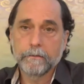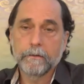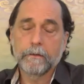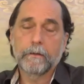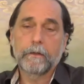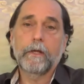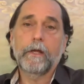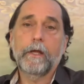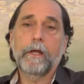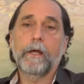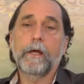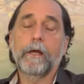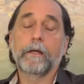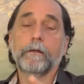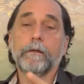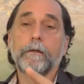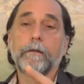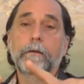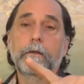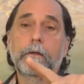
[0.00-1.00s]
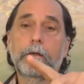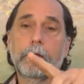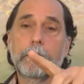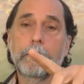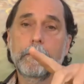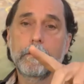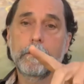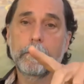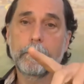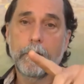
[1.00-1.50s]
And
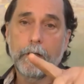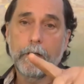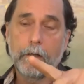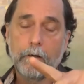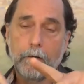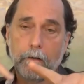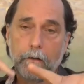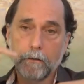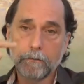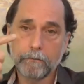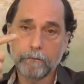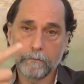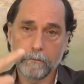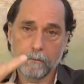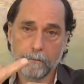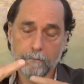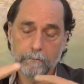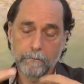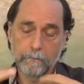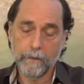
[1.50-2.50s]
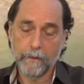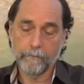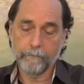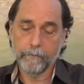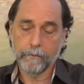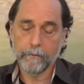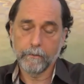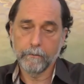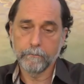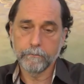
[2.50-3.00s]
they also have
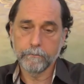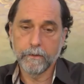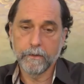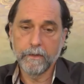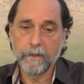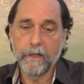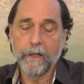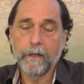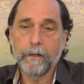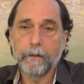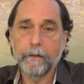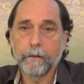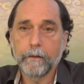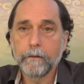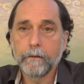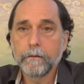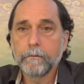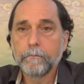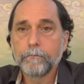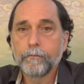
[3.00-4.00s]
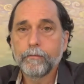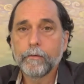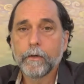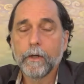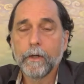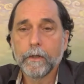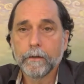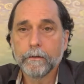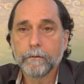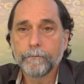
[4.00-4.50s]
their own genetic
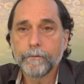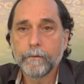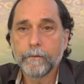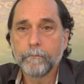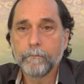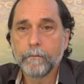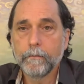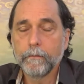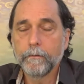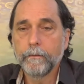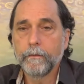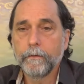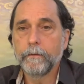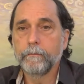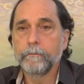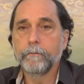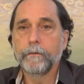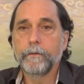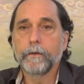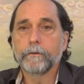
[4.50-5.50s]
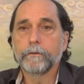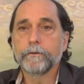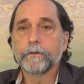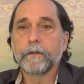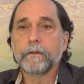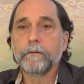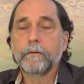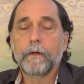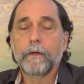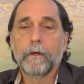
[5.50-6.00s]
prana from
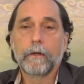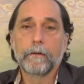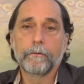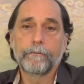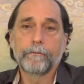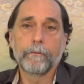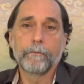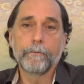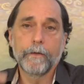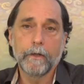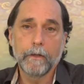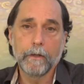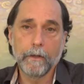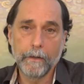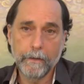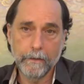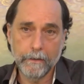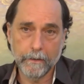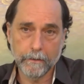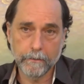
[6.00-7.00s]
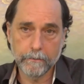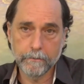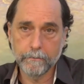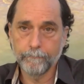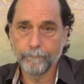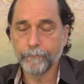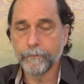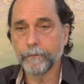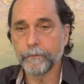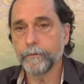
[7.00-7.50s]
their lineage.
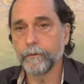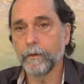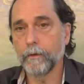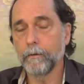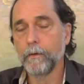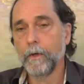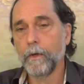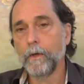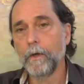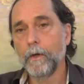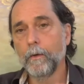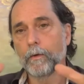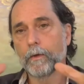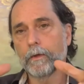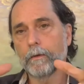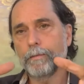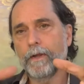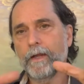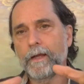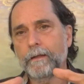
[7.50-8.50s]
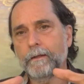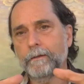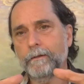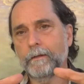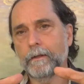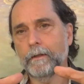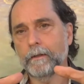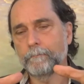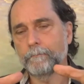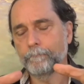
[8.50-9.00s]
So what a plant
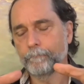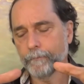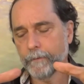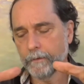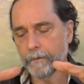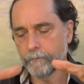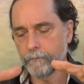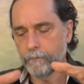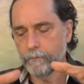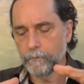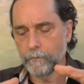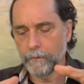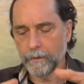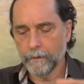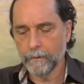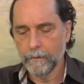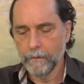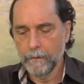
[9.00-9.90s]
then is doing